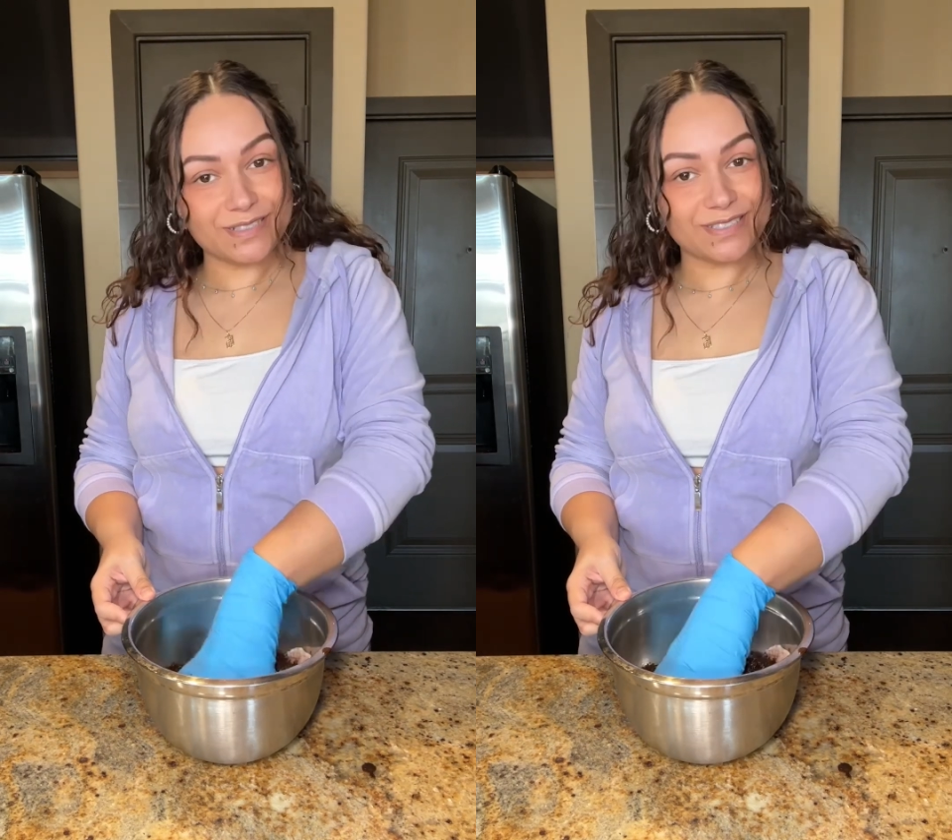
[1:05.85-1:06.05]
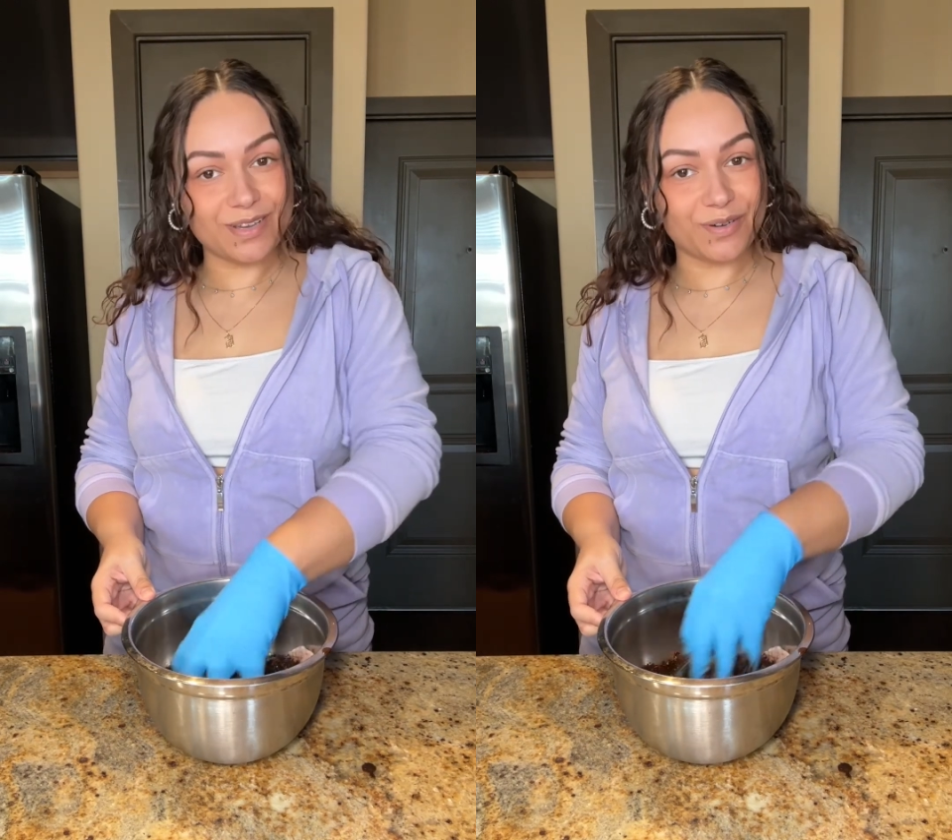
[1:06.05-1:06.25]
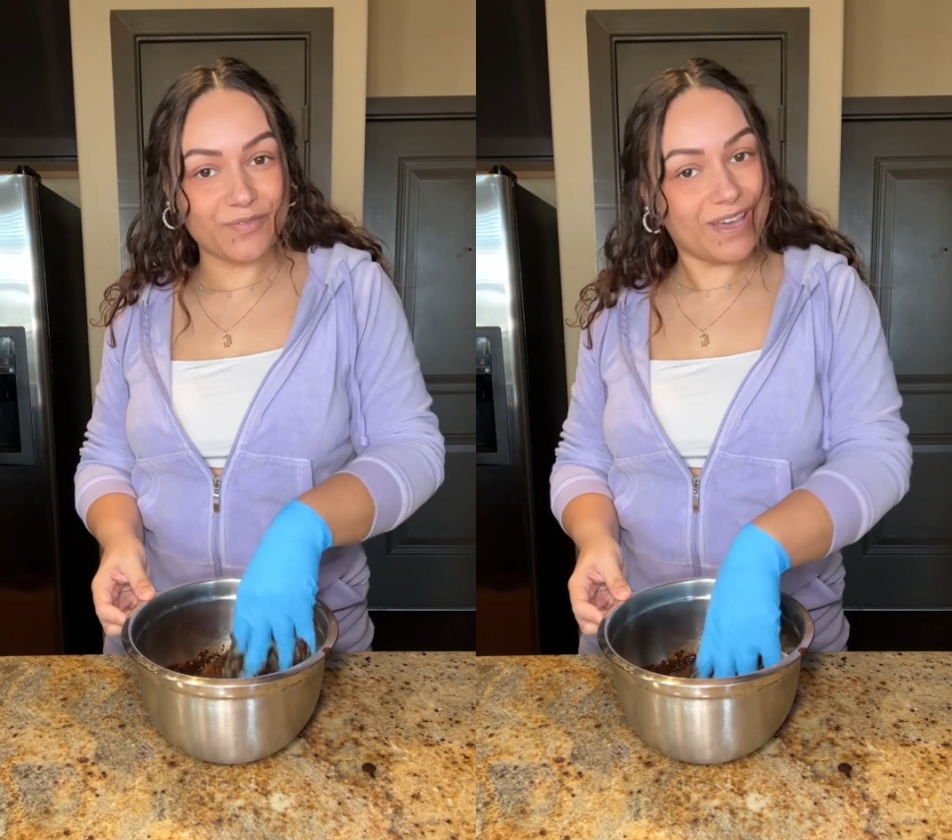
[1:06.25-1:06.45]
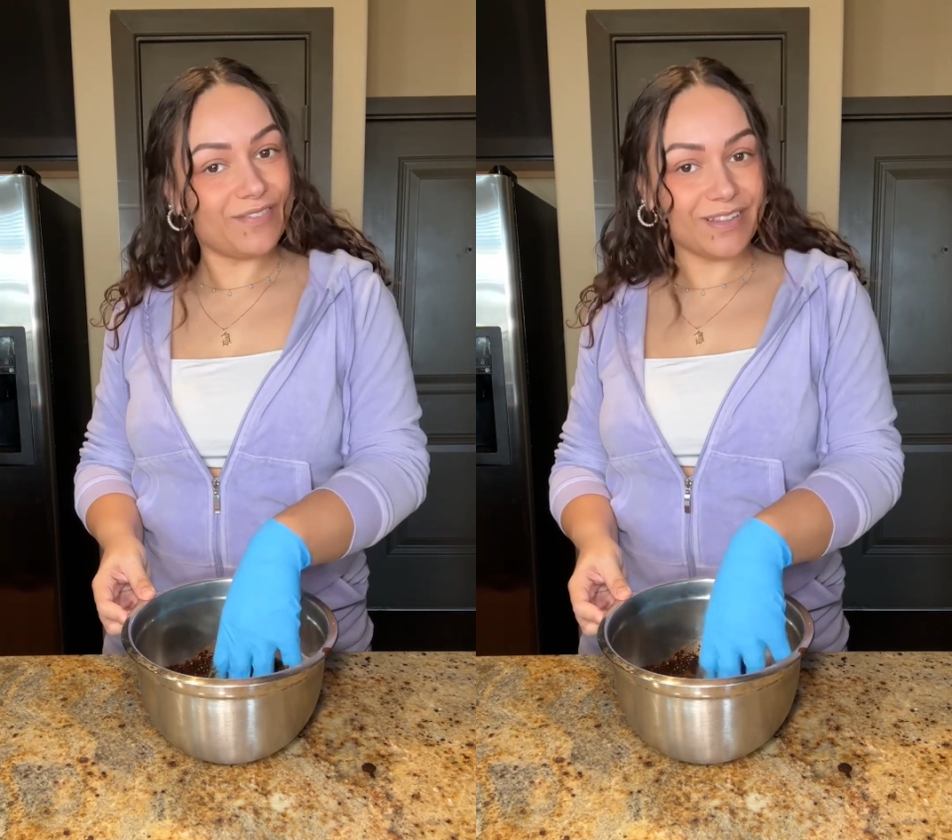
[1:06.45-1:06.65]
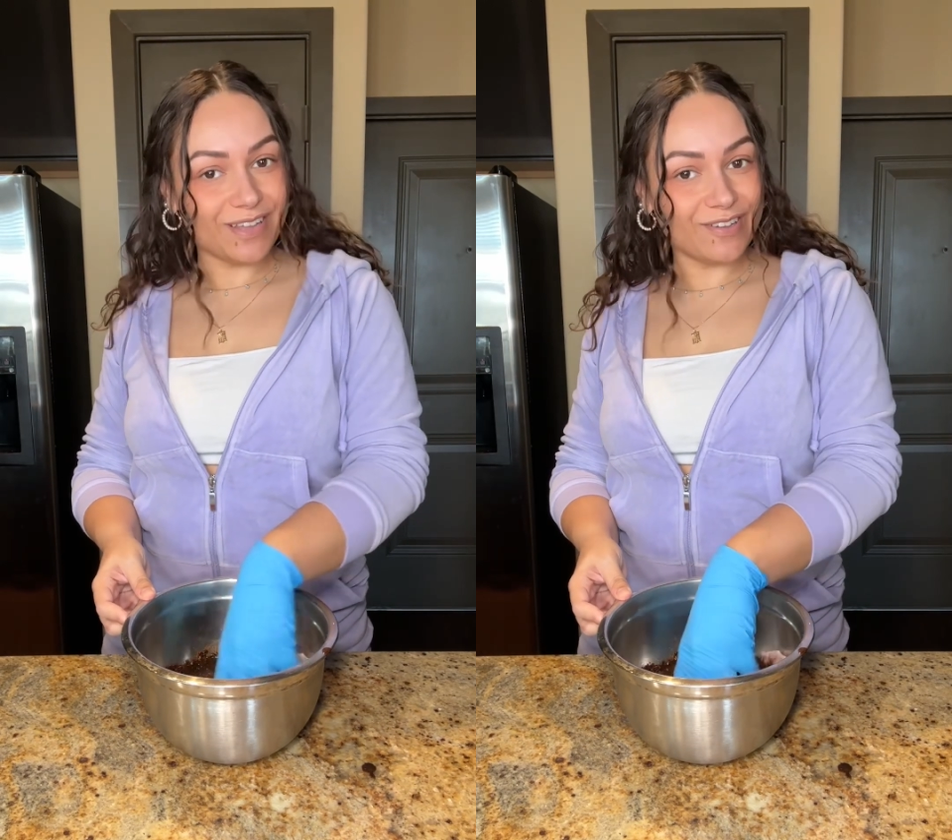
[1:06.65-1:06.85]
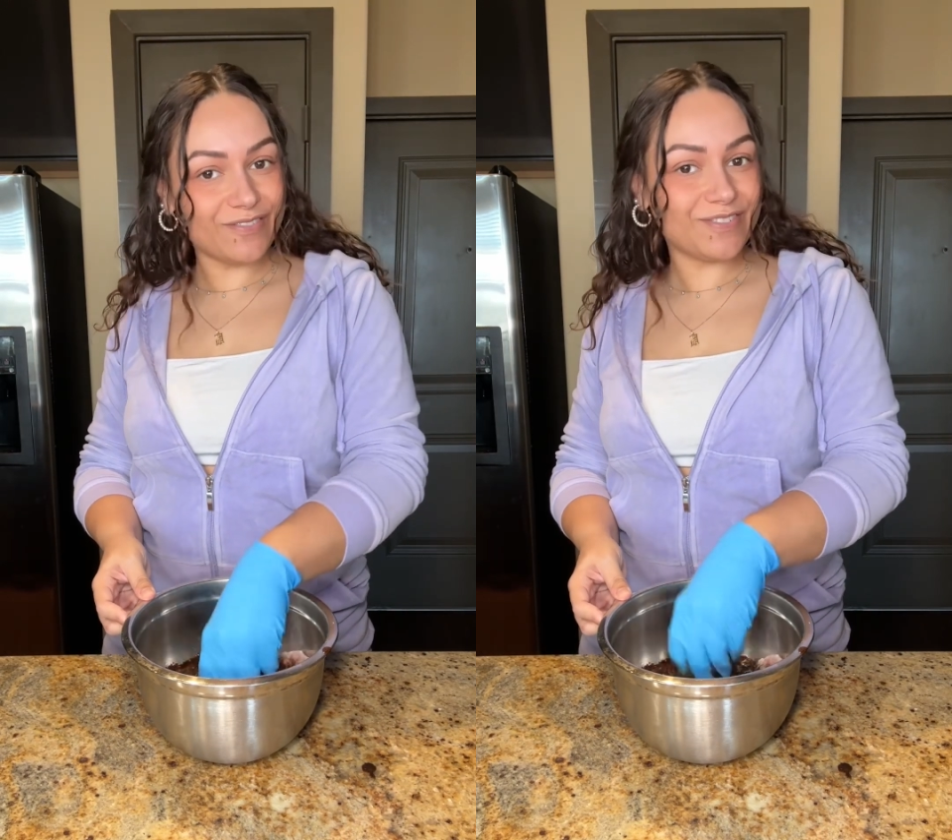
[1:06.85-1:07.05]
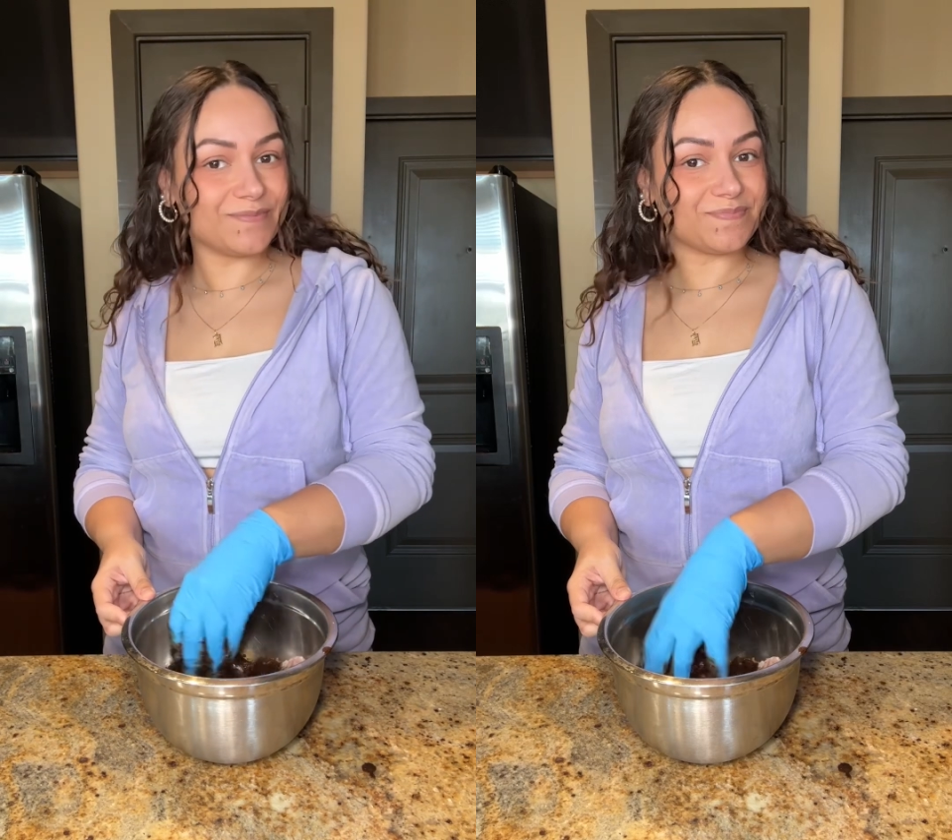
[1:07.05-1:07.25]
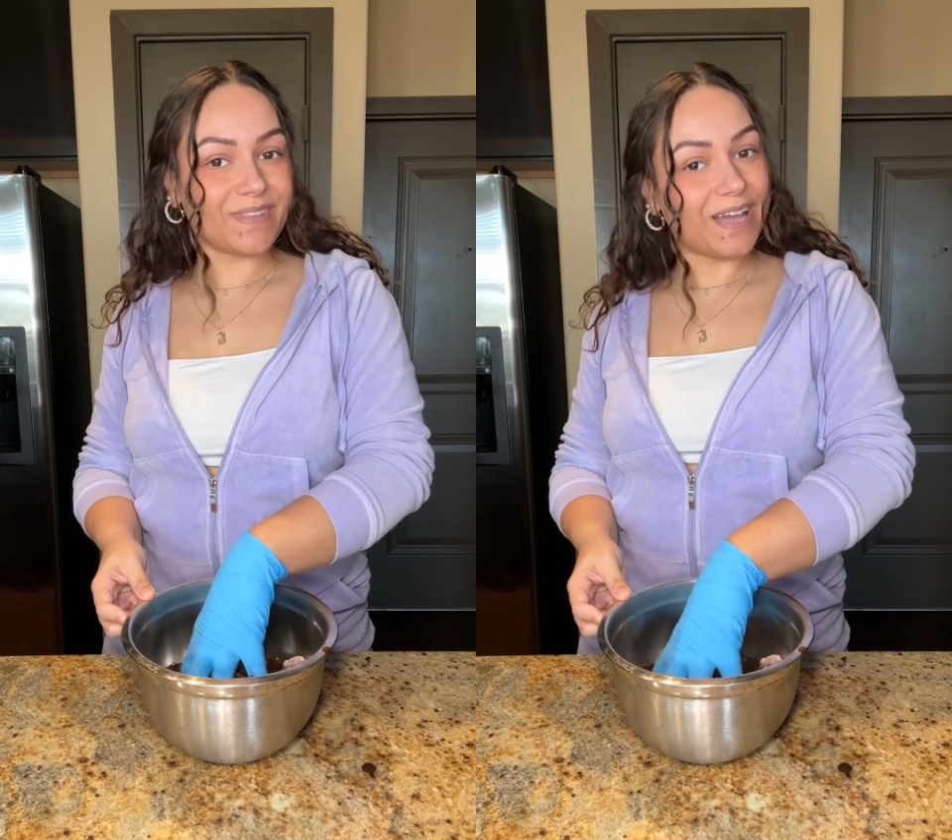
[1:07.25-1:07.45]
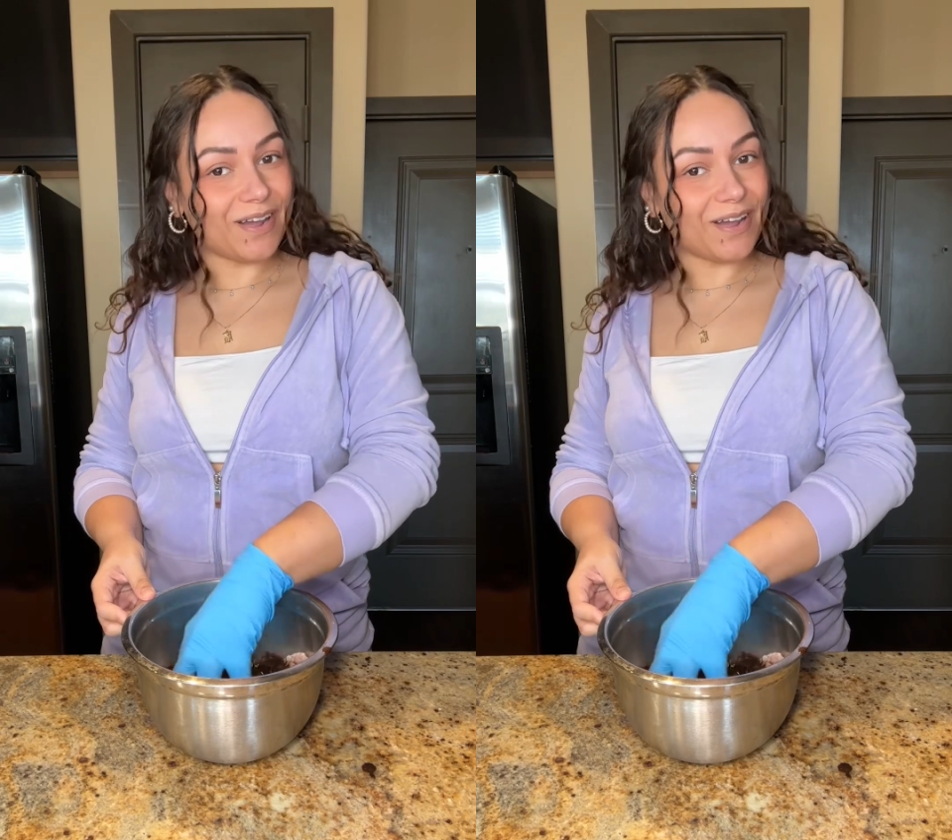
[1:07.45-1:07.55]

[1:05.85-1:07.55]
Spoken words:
So if you have a glove, I